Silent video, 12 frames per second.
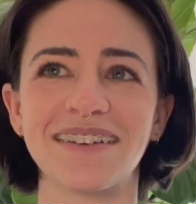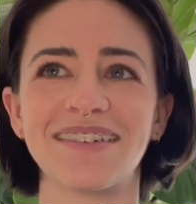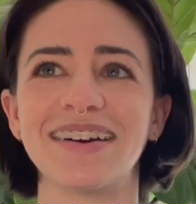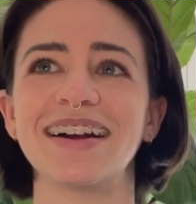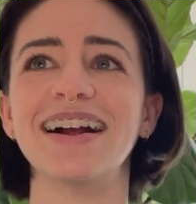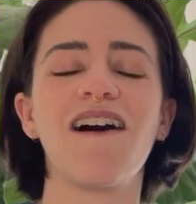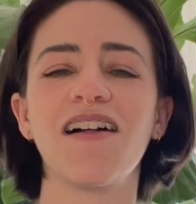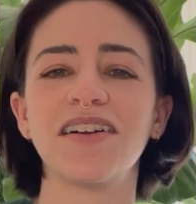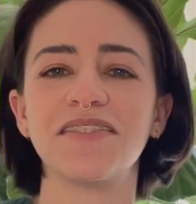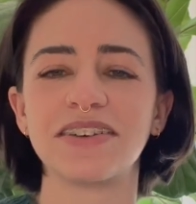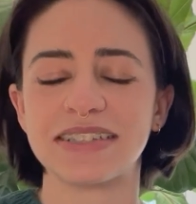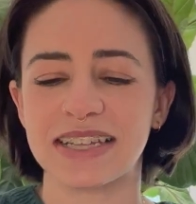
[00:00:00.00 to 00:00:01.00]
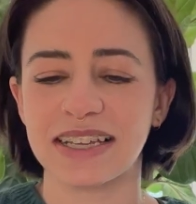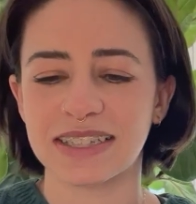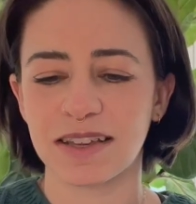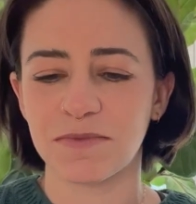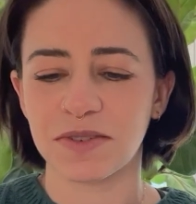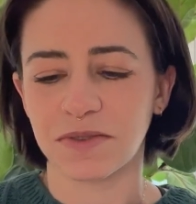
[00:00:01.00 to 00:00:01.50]
or all of those things
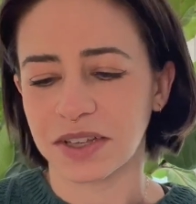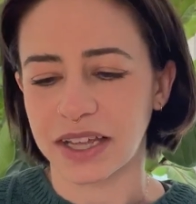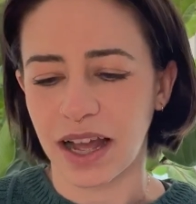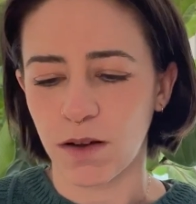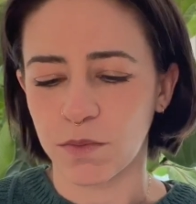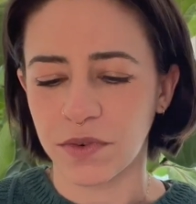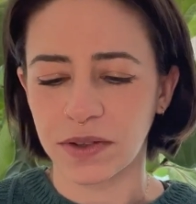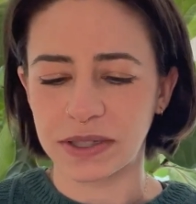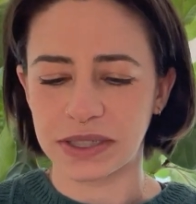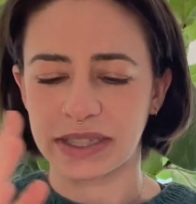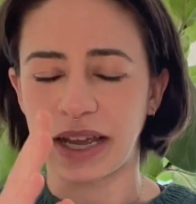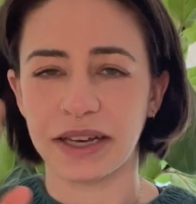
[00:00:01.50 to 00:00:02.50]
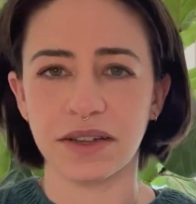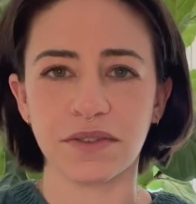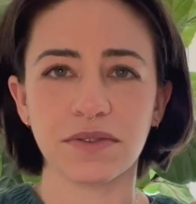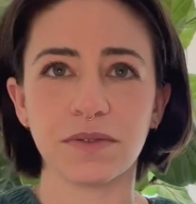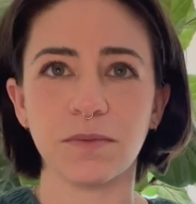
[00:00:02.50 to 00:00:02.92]
can be really helpful in just kind of,